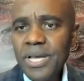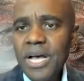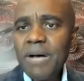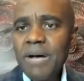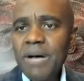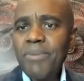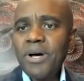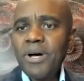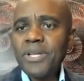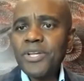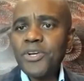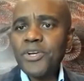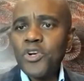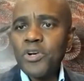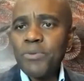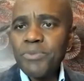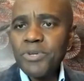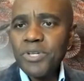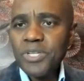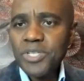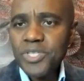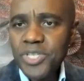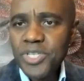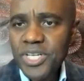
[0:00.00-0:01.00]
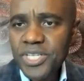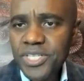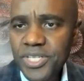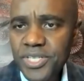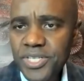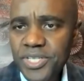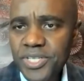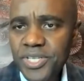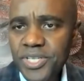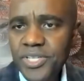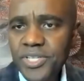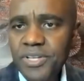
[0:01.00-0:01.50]
about the criminal
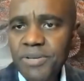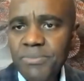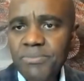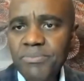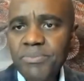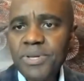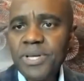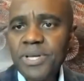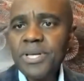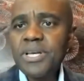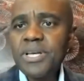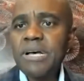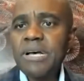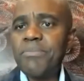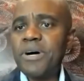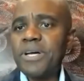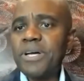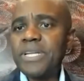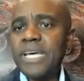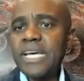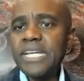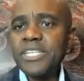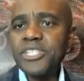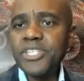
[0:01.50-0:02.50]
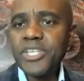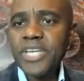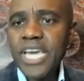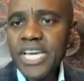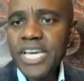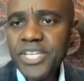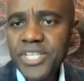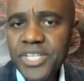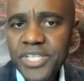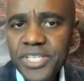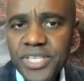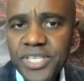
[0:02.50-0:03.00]
justice system, about the
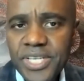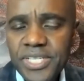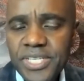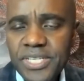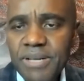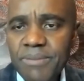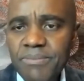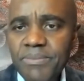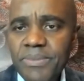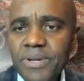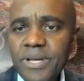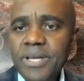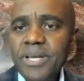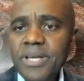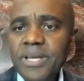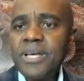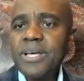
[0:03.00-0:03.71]
education system.